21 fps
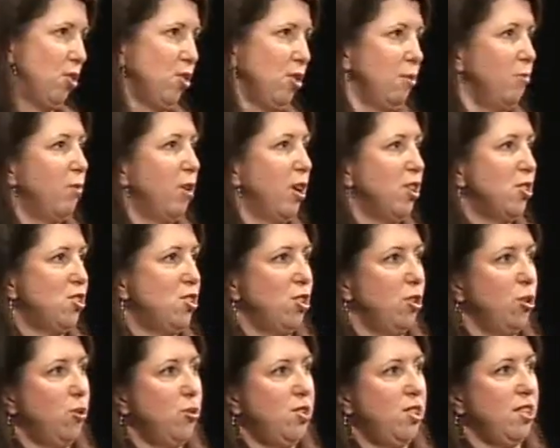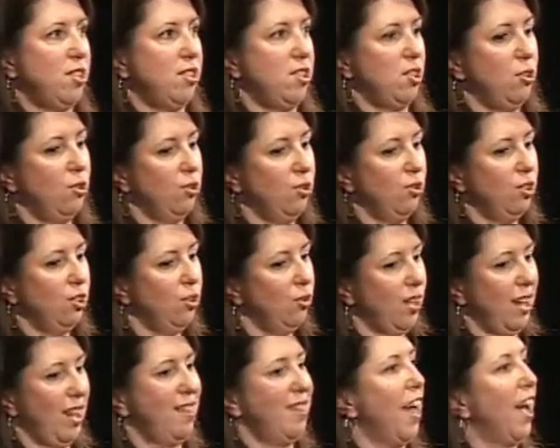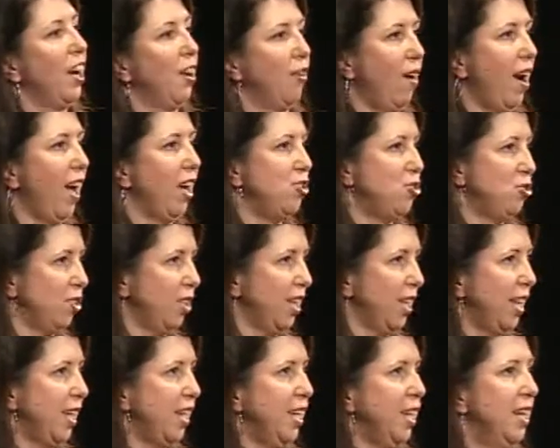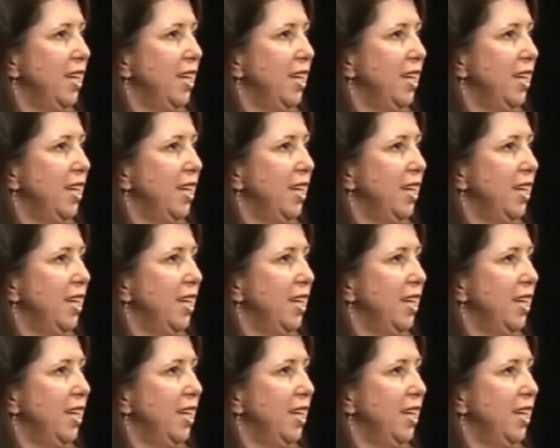lumbar stenosis, you'll get that gradually.